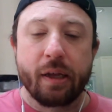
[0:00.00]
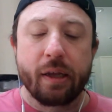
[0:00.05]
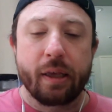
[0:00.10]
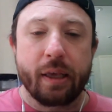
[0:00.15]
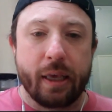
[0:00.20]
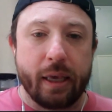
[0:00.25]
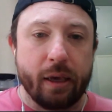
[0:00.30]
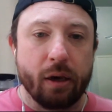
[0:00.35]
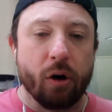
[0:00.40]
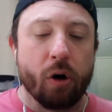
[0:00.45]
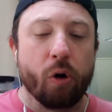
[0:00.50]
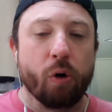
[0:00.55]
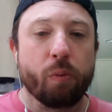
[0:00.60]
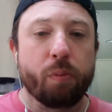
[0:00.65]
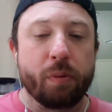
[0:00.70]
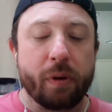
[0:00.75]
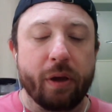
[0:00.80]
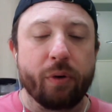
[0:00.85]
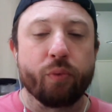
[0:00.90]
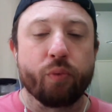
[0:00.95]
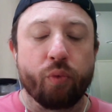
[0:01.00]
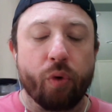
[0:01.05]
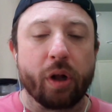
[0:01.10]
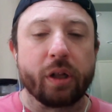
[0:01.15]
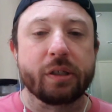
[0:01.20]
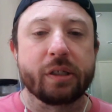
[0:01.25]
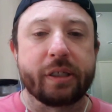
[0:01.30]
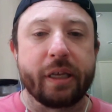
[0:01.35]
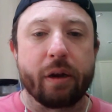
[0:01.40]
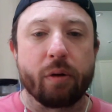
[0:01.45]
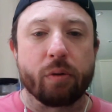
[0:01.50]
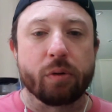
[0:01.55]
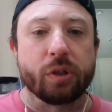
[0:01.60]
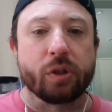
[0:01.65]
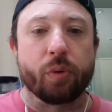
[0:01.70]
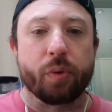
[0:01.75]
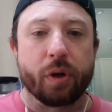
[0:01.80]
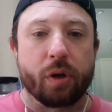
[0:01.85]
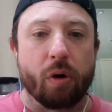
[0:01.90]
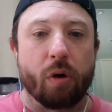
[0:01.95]
he runs the
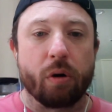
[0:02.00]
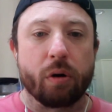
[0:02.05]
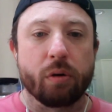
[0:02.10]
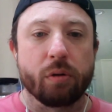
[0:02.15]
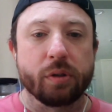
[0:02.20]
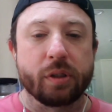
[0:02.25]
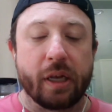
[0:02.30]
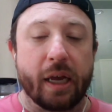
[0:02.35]
Arizona Cardinals